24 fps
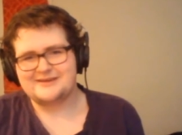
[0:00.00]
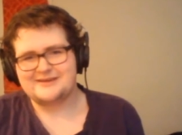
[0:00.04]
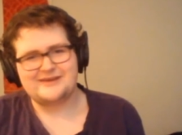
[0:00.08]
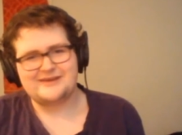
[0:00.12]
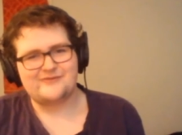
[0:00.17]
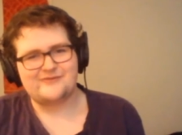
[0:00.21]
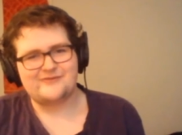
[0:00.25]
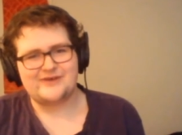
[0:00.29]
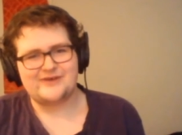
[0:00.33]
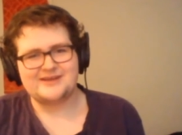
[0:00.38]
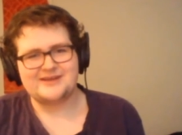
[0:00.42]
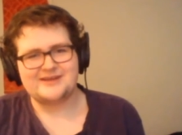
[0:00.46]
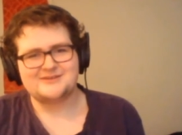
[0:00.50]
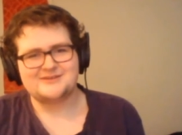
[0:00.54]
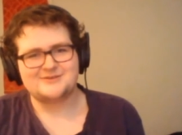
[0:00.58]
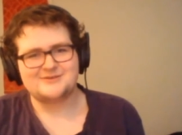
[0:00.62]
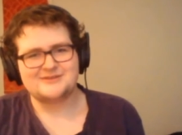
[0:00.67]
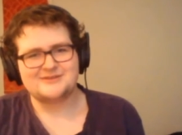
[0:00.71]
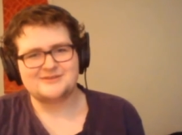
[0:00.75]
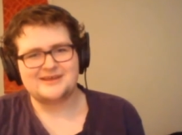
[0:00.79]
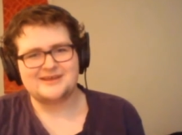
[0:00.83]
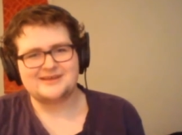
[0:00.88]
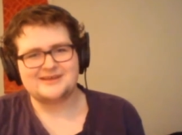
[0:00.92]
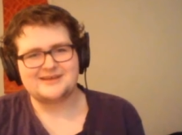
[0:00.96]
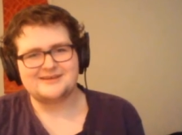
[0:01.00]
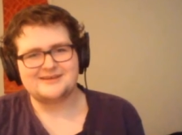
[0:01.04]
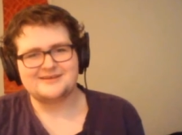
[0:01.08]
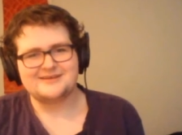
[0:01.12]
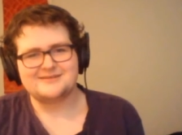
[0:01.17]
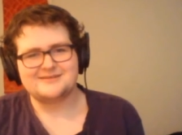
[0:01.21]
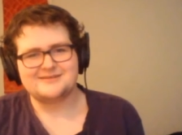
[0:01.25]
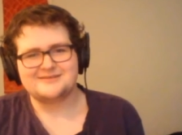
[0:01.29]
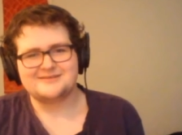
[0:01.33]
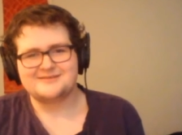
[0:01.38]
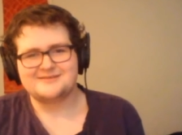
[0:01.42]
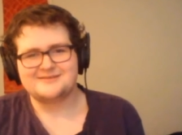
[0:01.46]
if I don't like
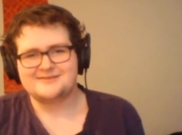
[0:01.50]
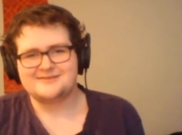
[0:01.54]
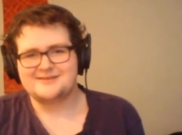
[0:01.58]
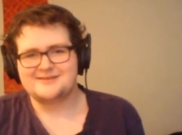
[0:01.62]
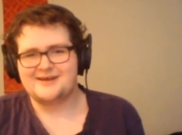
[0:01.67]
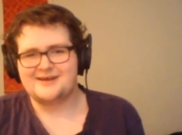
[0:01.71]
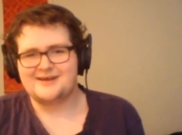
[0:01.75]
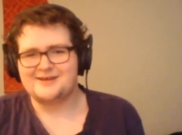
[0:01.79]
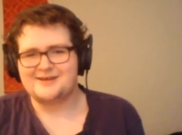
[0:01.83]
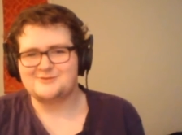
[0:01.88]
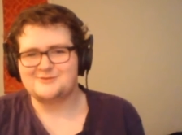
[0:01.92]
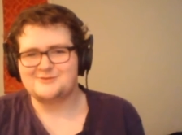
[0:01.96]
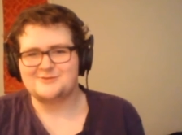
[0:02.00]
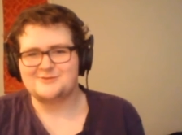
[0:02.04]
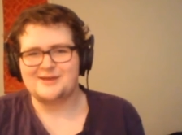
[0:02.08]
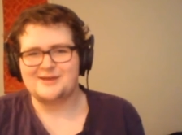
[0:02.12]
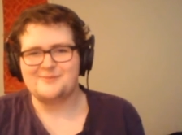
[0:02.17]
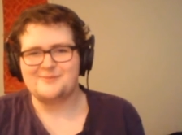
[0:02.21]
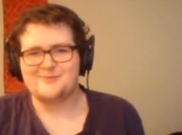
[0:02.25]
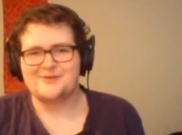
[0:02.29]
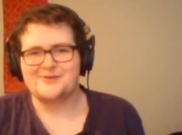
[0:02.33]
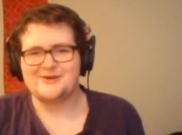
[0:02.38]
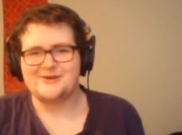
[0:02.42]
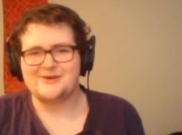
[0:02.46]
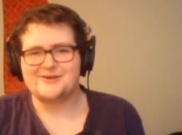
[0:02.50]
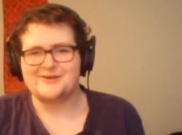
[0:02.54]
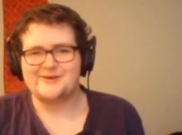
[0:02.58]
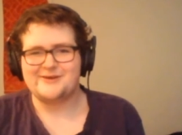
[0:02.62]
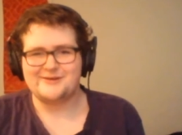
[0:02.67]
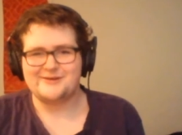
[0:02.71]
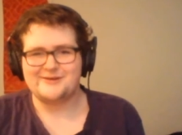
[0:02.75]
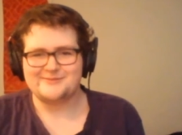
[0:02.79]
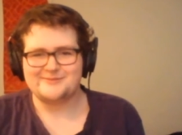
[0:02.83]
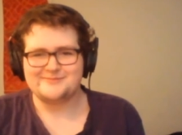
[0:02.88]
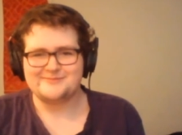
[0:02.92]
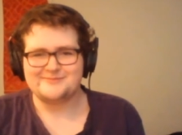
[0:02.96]
her, I do not marry
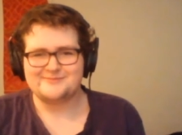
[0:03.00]
her.